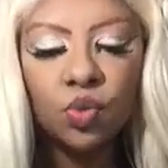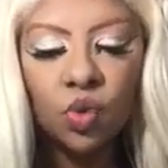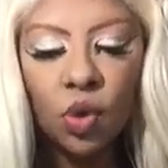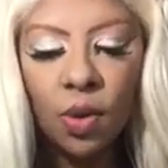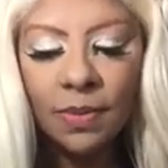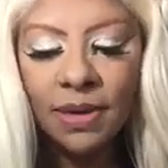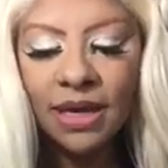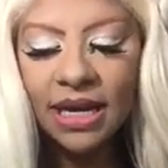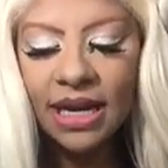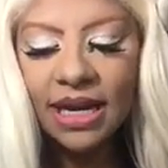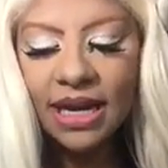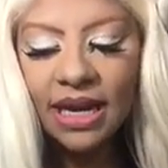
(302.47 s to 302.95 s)

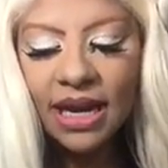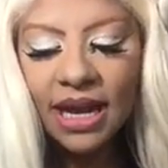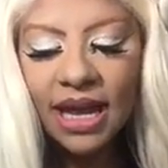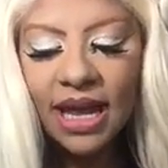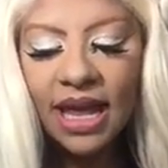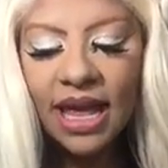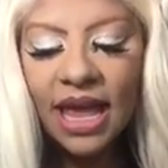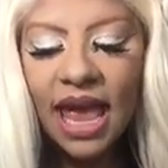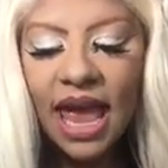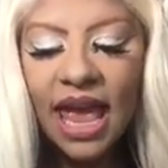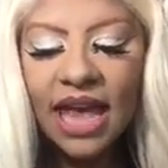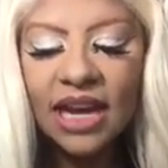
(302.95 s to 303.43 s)
woman
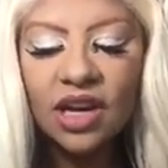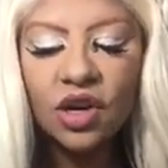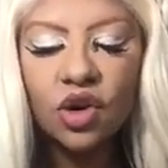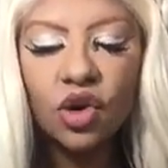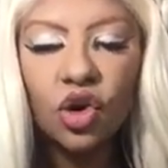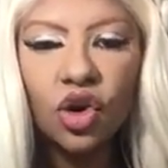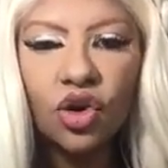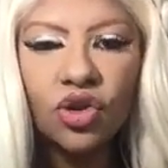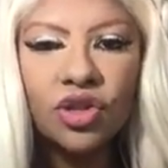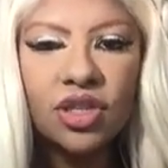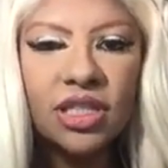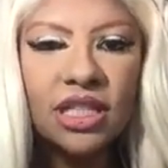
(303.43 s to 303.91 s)
and an
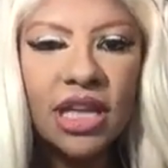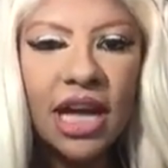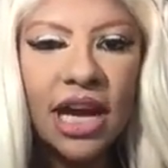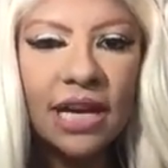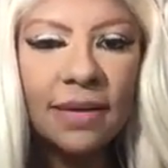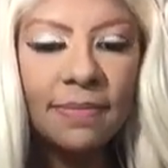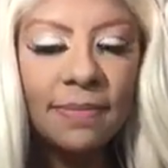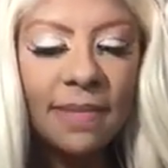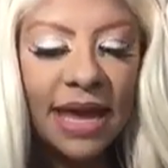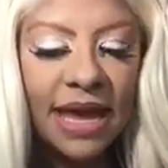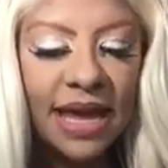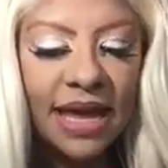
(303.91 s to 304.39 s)
earth
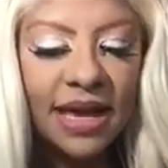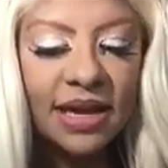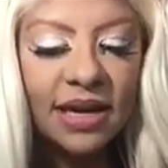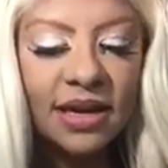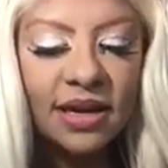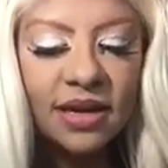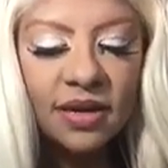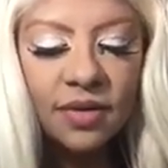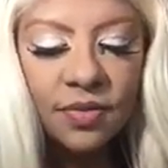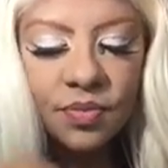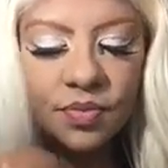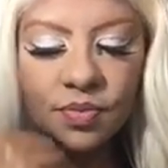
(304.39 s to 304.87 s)
sign
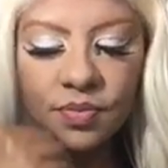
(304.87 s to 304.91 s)
man,